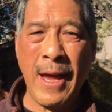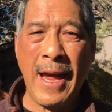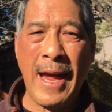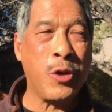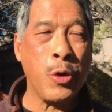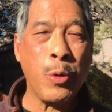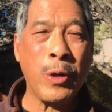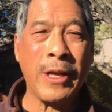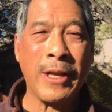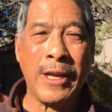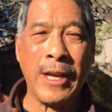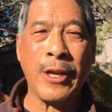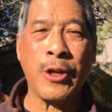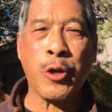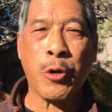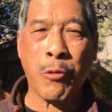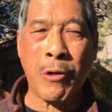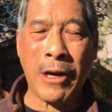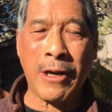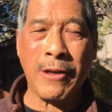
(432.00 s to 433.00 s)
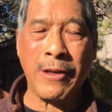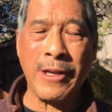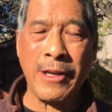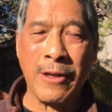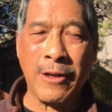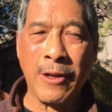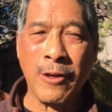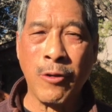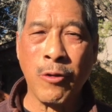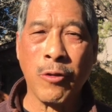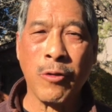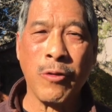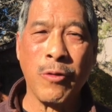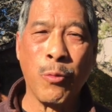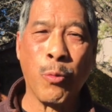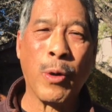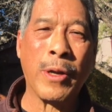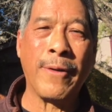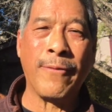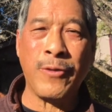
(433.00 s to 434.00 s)
Doing it incorrectly can look
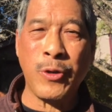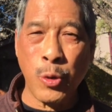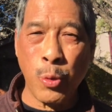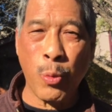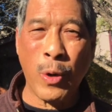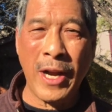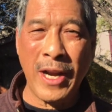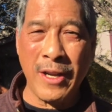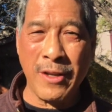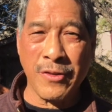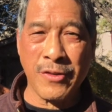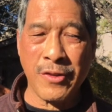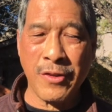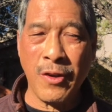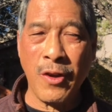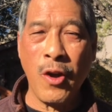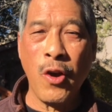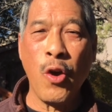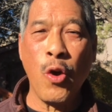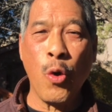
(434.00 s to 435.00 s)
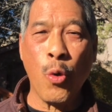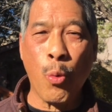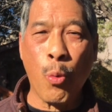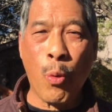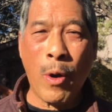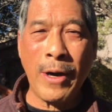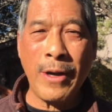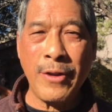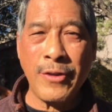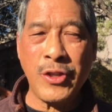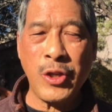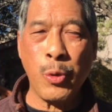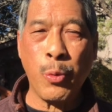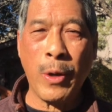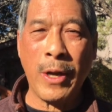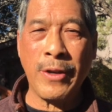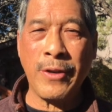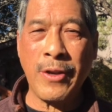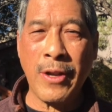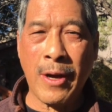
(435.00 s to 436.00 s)
one of two ways. One is you
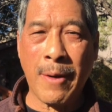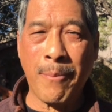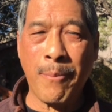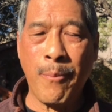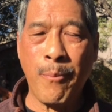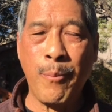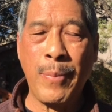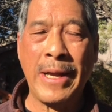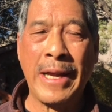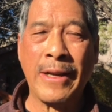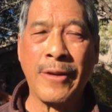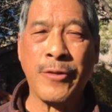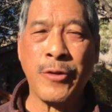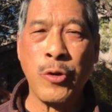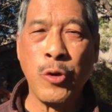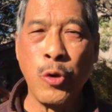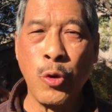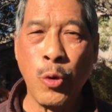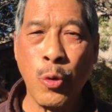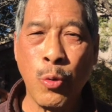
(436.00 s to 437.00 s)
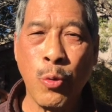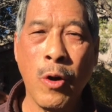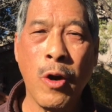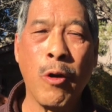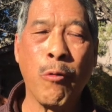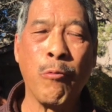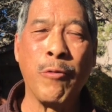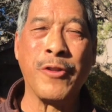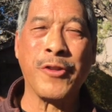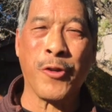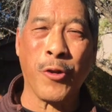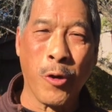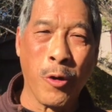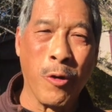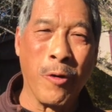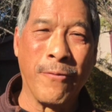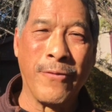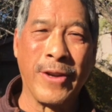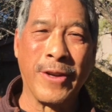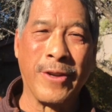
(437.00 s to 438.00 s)
end up being too
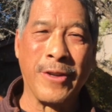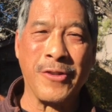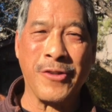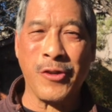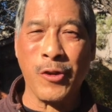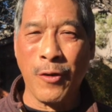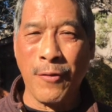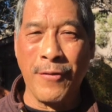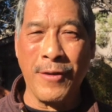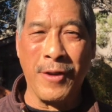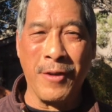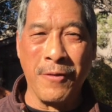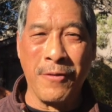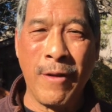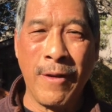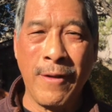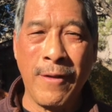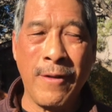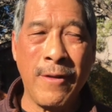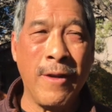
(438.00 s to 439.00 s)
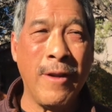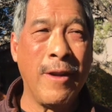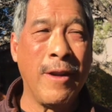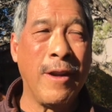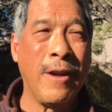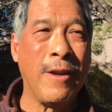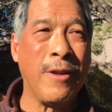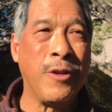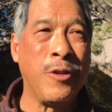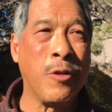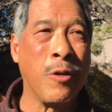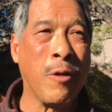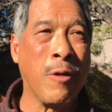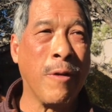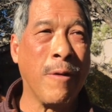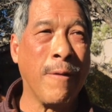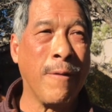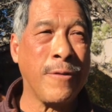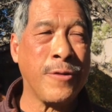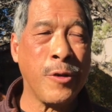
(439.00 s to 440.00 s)
reserved and conservative. You're
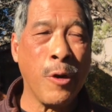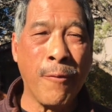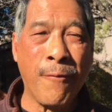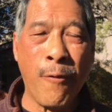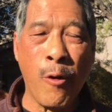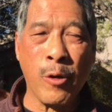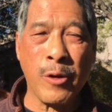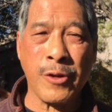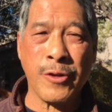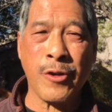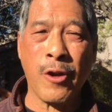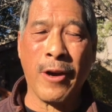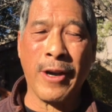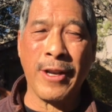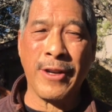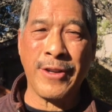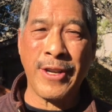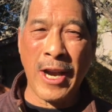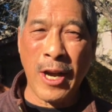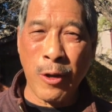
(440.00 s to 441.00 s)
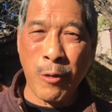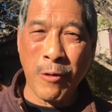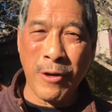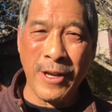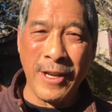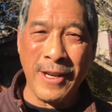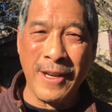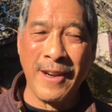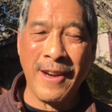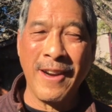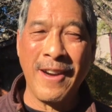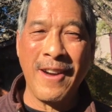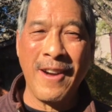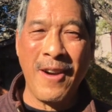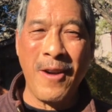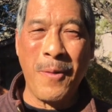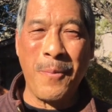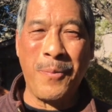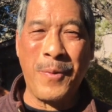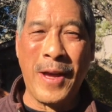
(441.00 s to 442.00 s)
so focused on integrity
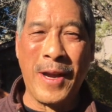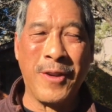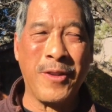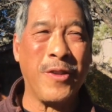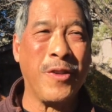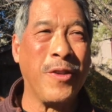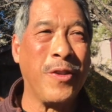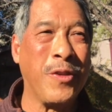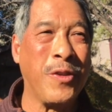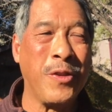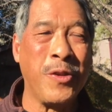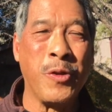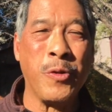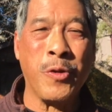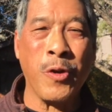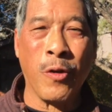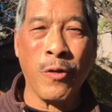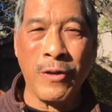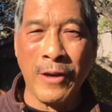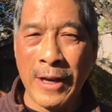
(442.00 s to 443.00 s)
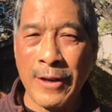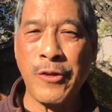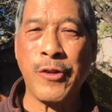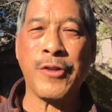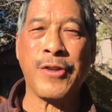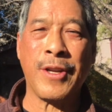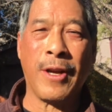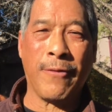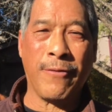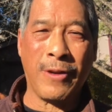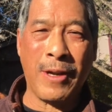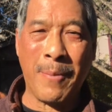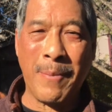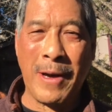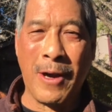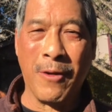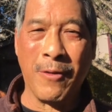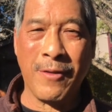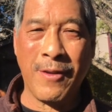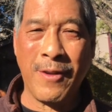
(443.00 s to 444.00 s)
that you don't let yourself come
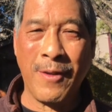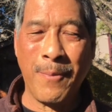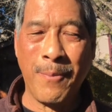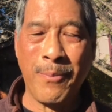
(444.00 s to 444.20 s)
out.